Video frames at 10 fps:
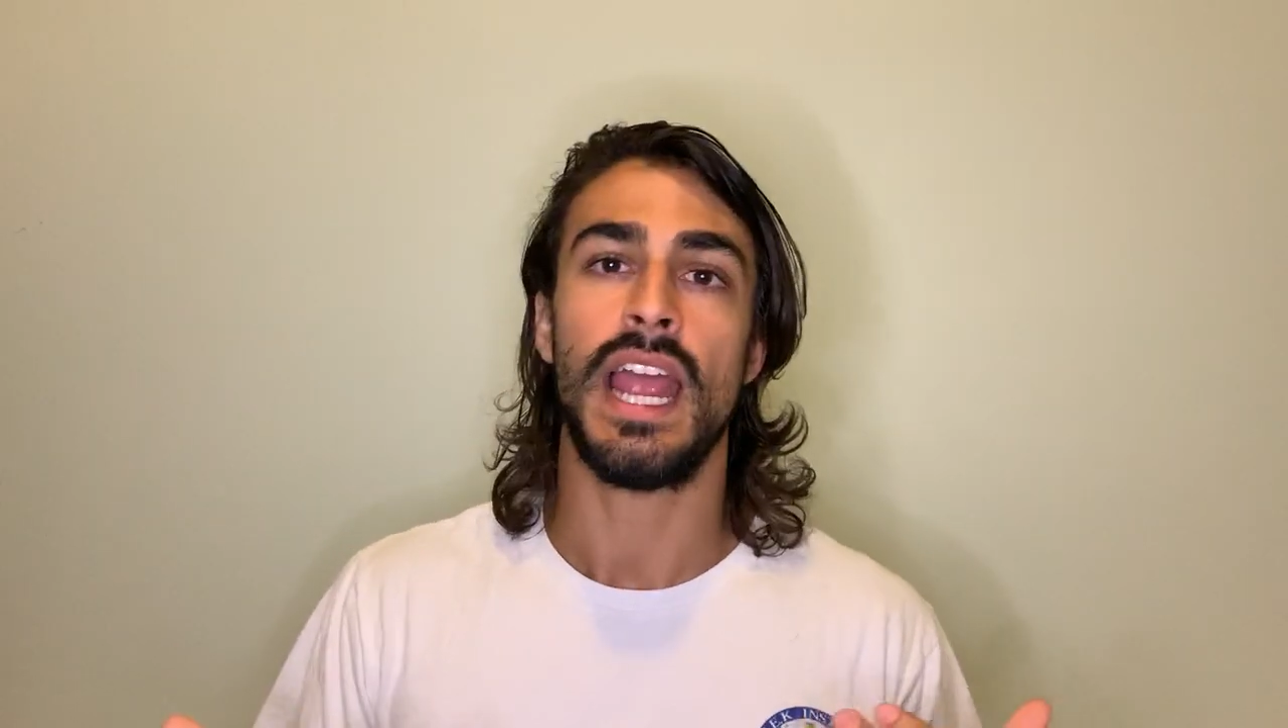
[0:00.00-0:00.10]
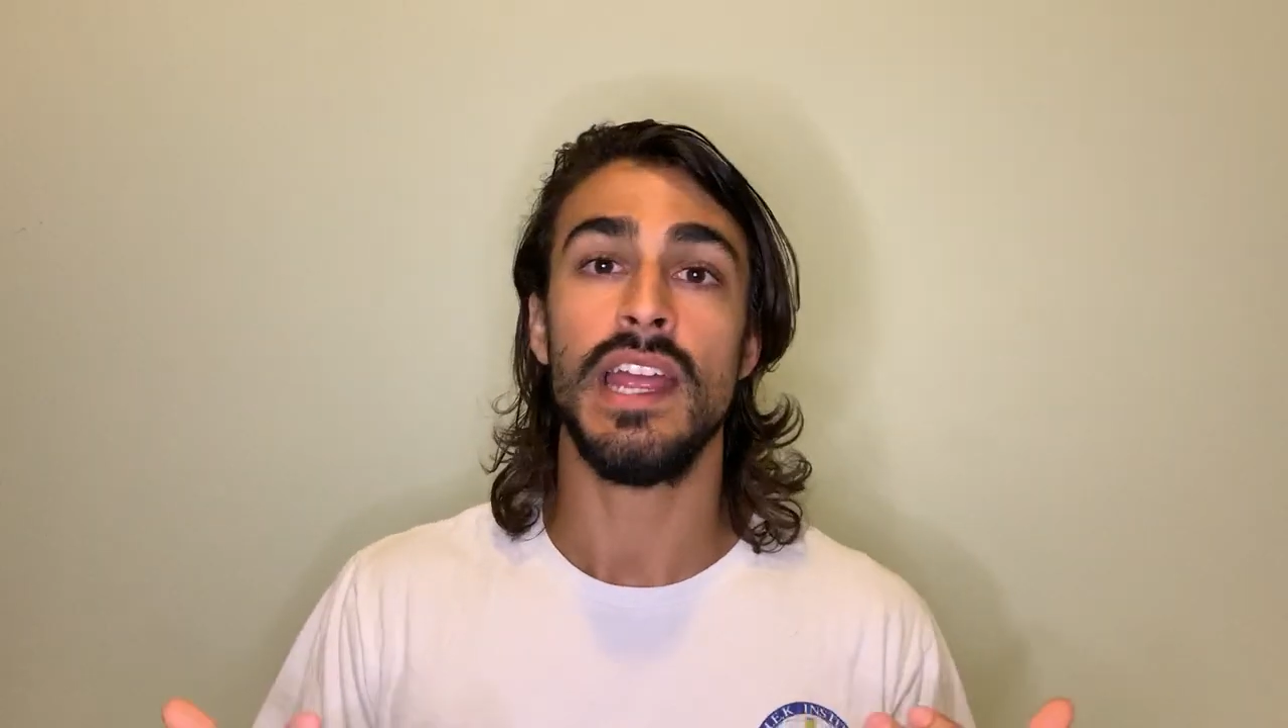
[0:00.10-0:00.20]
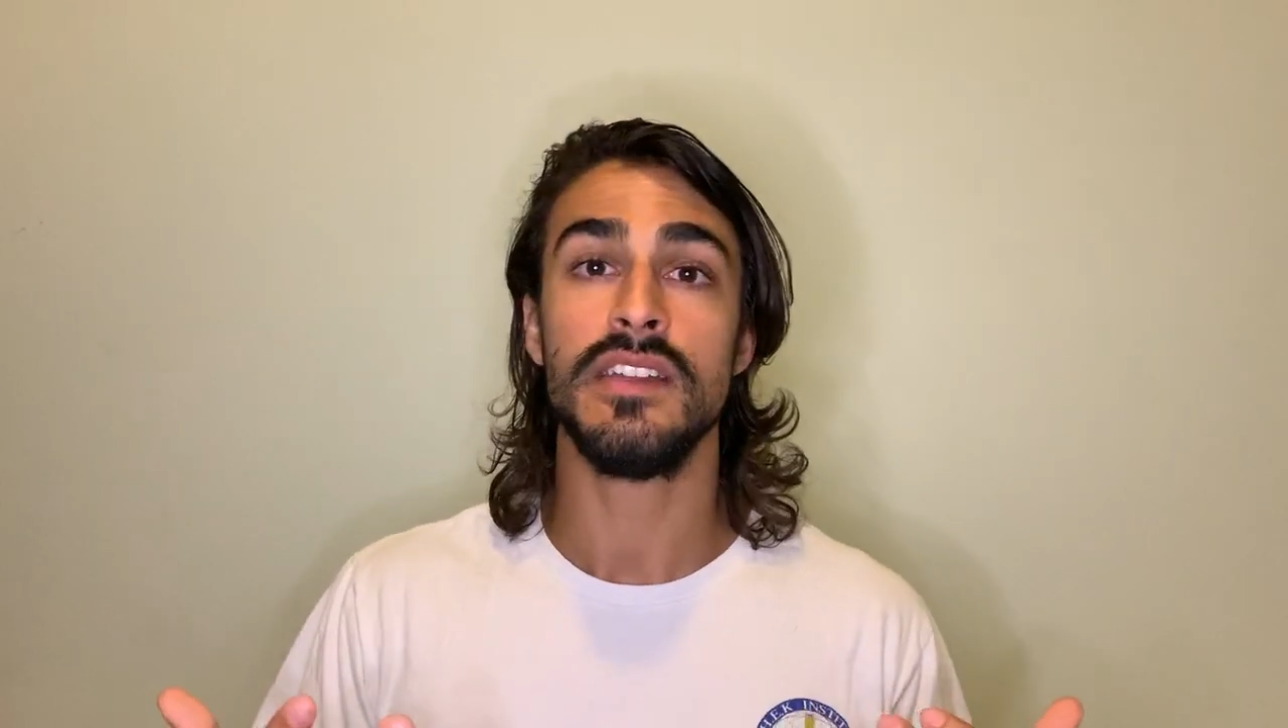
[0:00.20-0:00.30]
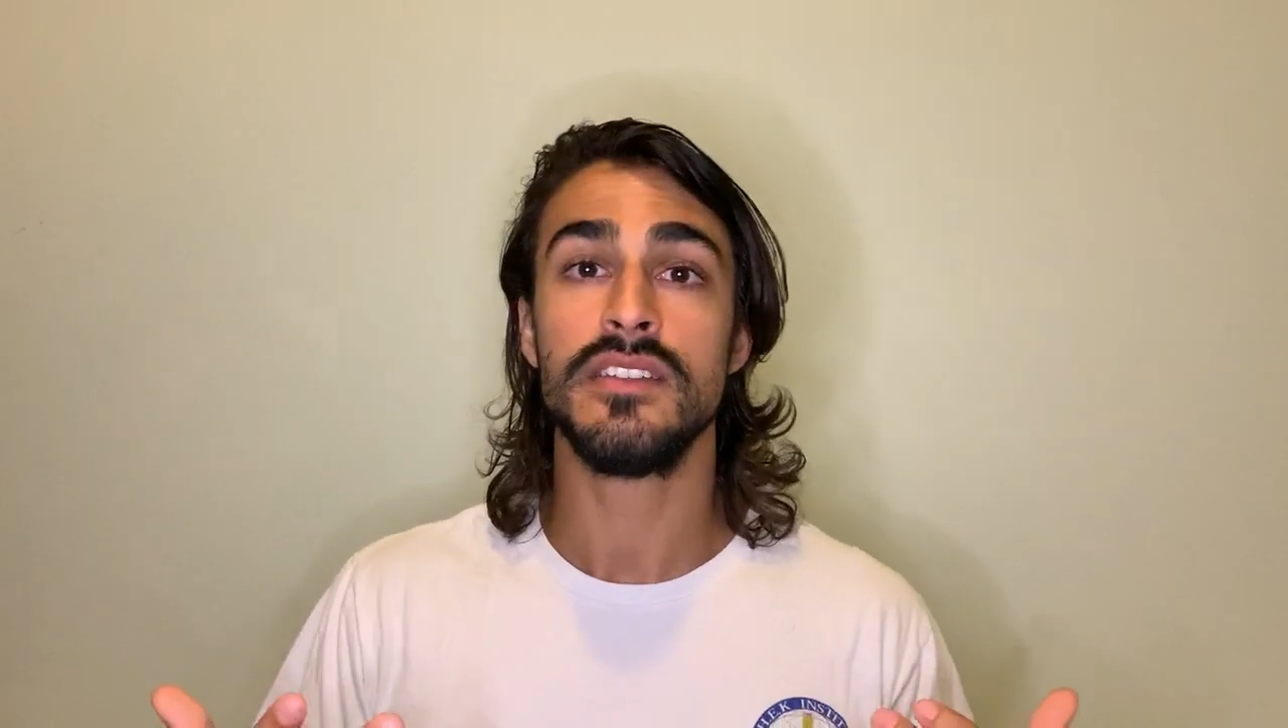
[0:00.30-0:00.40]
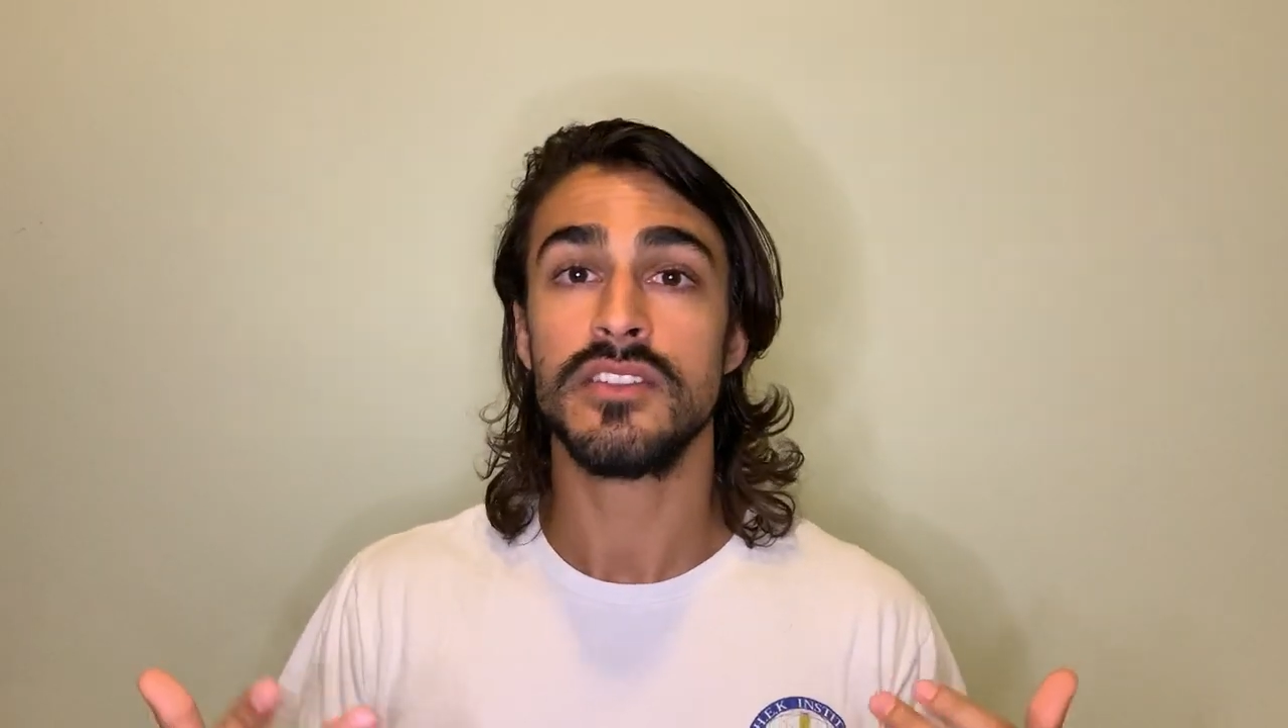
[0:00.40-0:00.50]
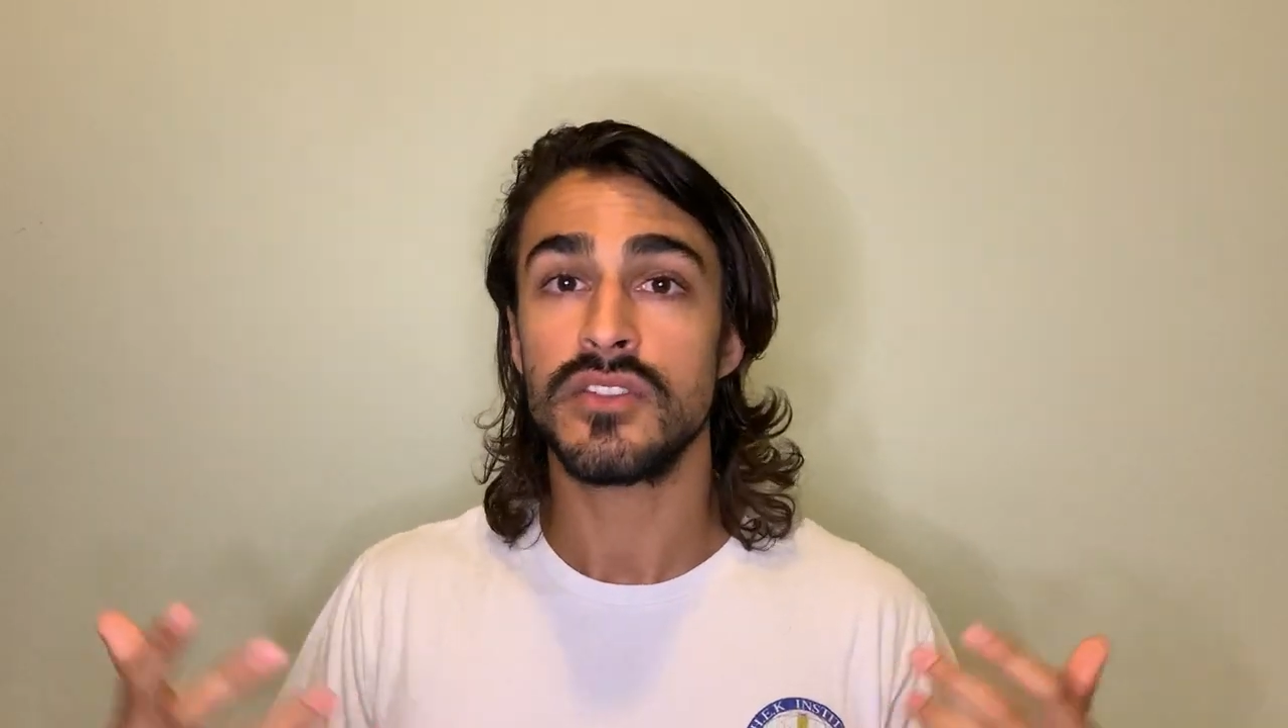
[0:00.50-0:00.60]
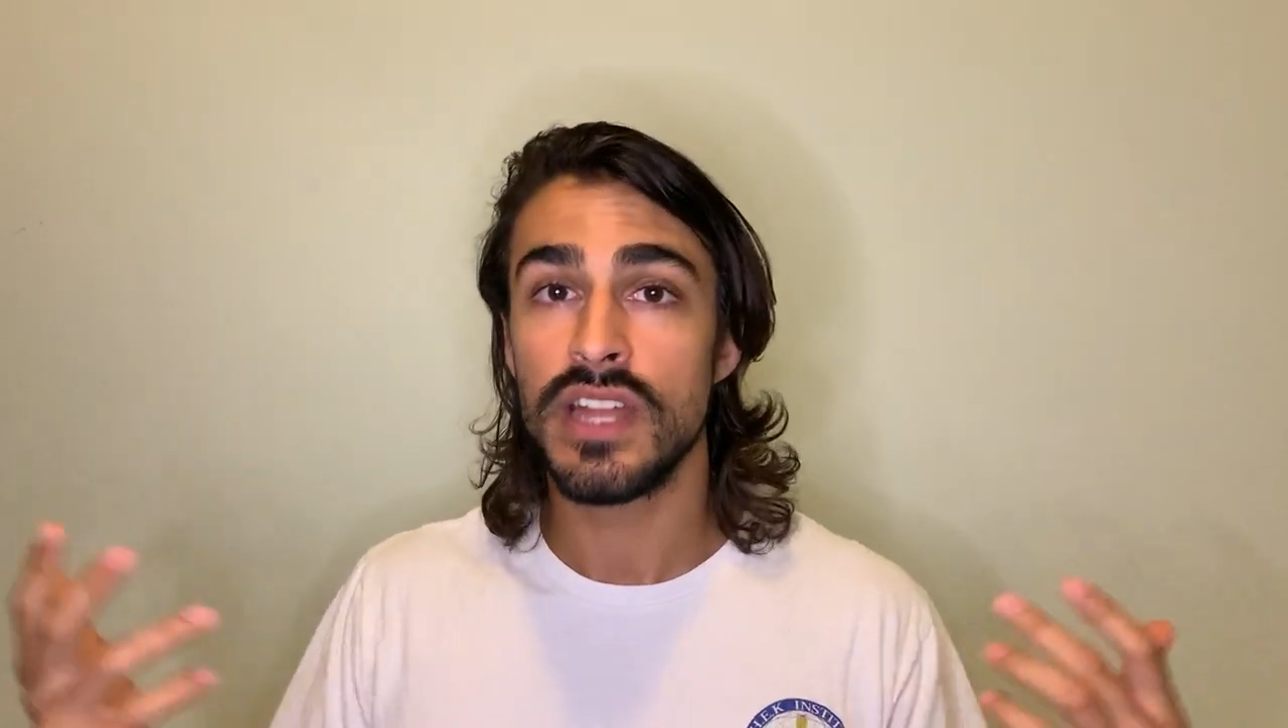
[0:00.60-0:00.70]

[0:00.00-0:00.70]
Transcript: And so